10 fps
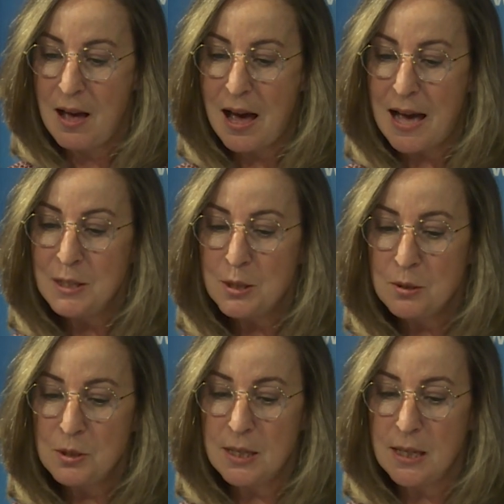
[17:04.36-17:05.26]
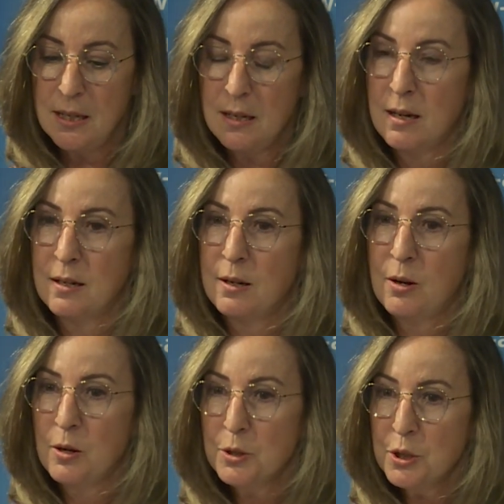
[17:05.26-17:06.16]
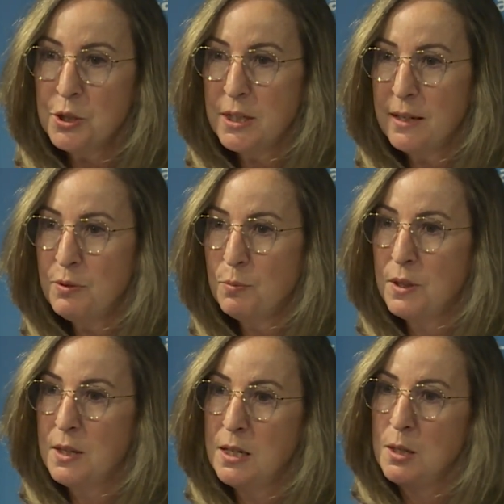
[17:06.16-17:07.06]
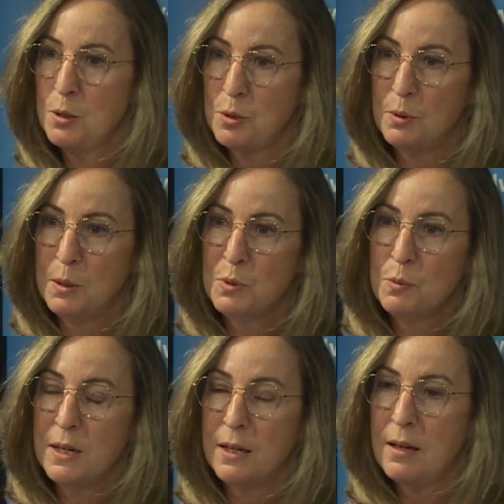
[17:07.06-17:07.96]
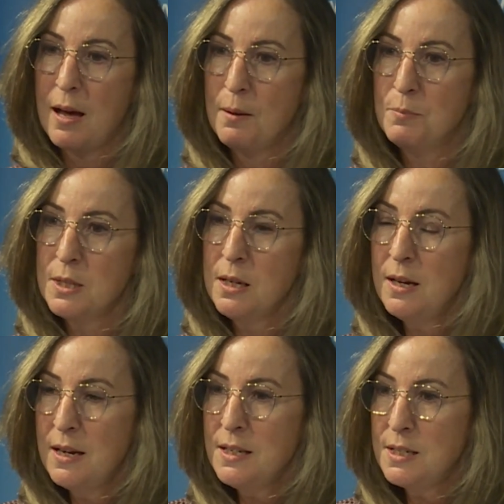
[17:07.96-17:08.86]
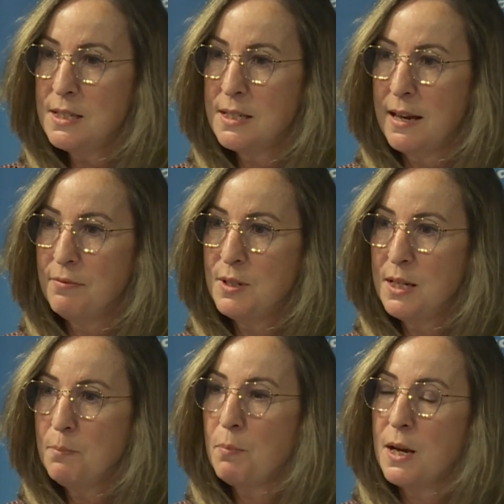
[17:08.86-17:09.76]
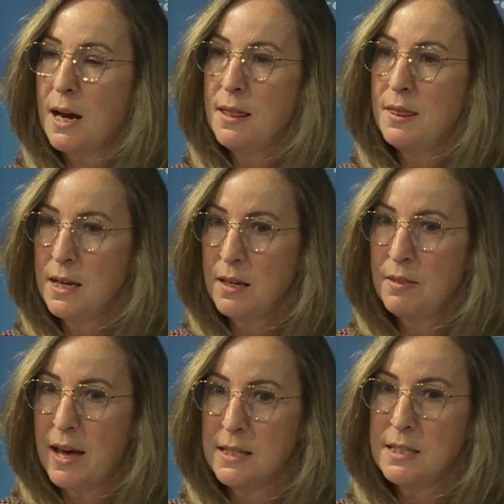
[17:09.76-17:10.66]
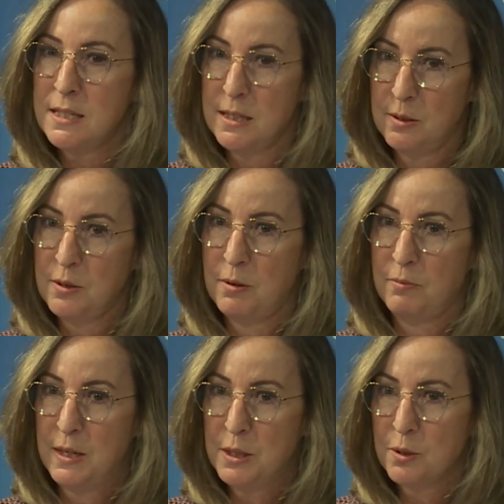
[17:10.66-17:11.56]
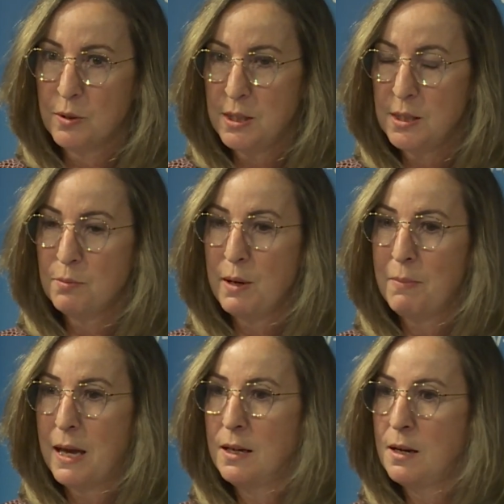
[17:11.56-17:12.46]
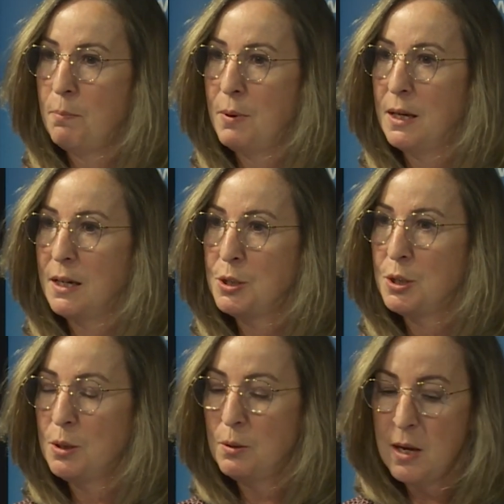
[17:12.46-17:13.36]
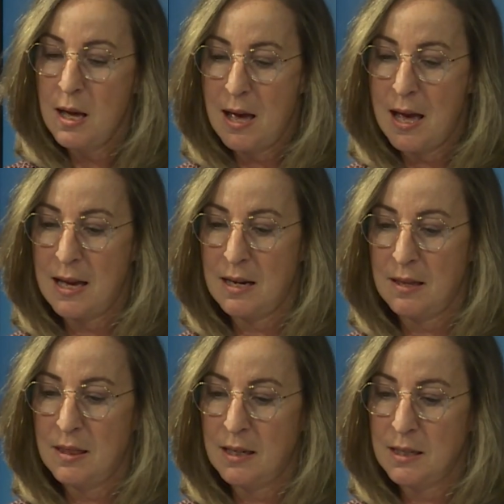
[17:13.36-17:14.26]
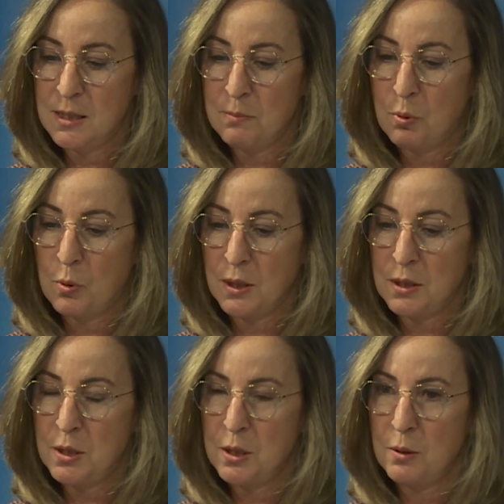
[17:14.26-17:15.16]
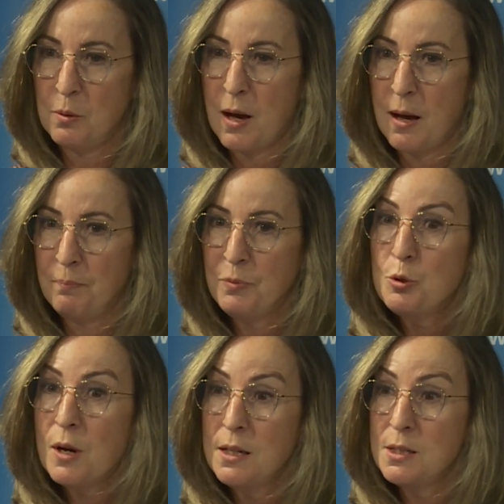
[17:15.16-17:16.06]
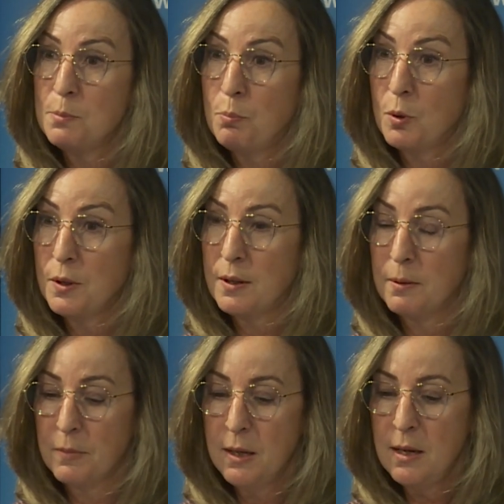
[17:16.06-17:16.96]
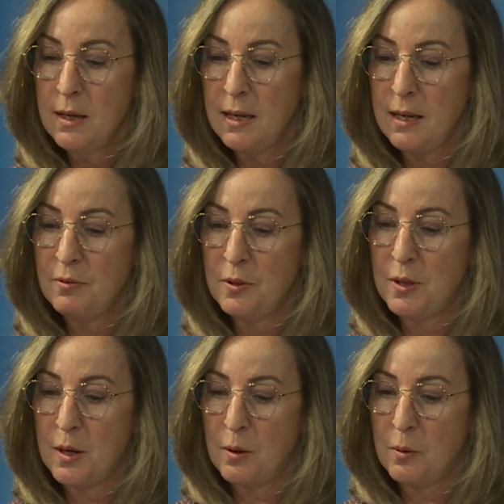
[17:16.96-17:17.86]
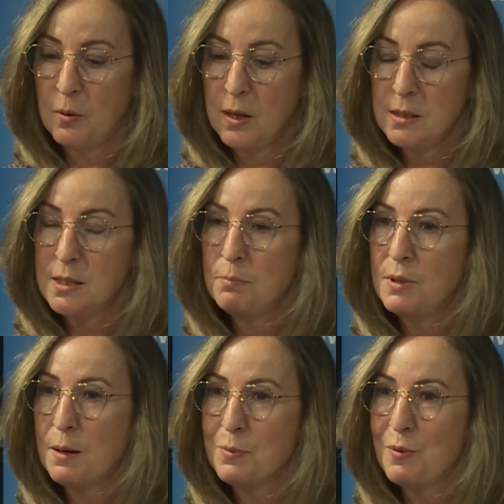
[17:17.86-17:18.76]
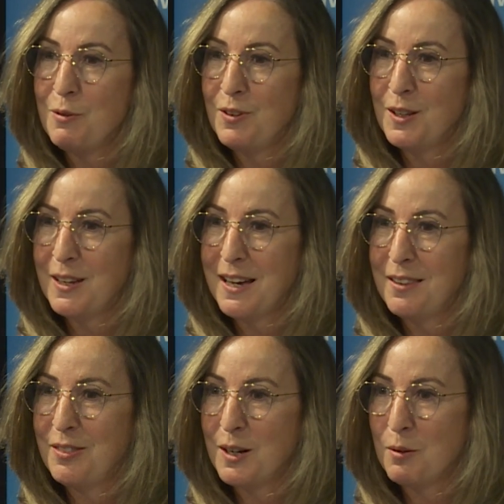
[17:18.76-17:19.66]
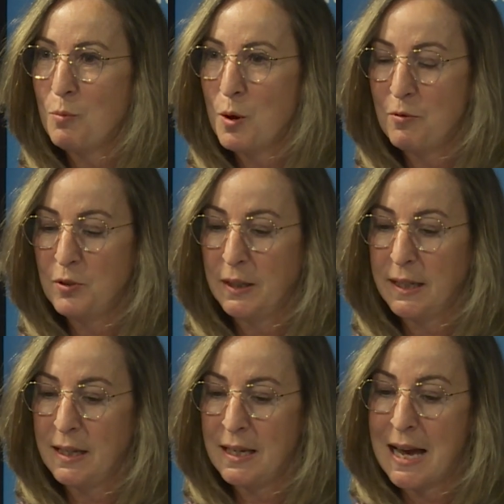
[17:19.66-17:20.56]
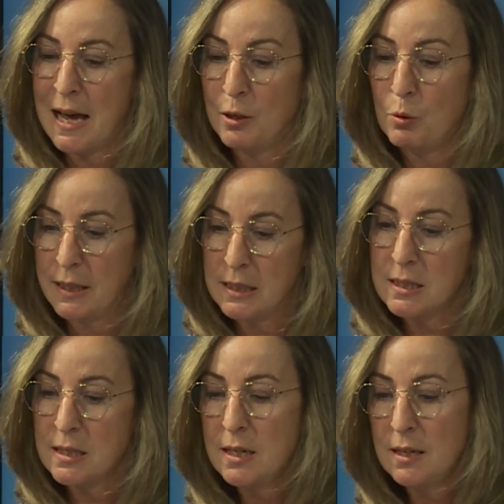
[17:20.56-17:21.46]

I do see a culture shift within newsrooms when it comes to safety, but I think that still the resources remain a big issue, and I think it's important to try to support them, even though sometimes we feel like they're woefully inadequate.